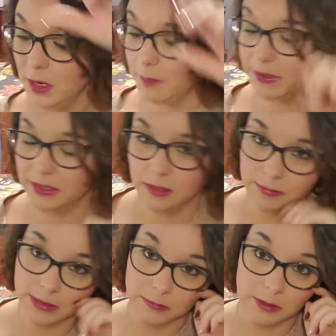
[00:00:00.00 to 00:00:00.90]
picked it up
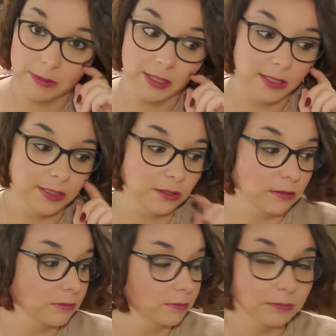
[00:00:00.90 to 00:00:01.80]
because I'm going to make an
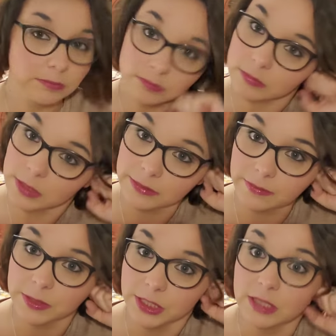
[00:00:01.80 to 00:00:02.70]
Easter wreath,
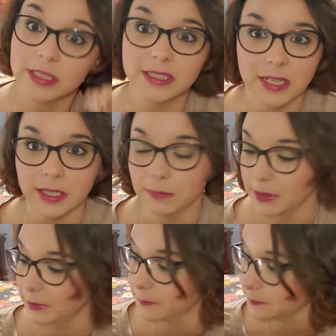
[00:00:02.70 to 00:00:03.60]
which I'll get to that in a
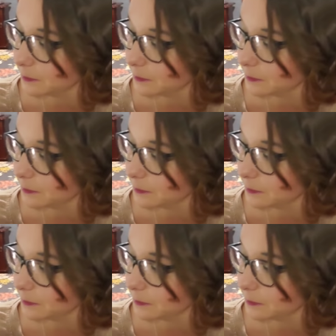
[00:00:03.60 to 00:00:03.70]
minute.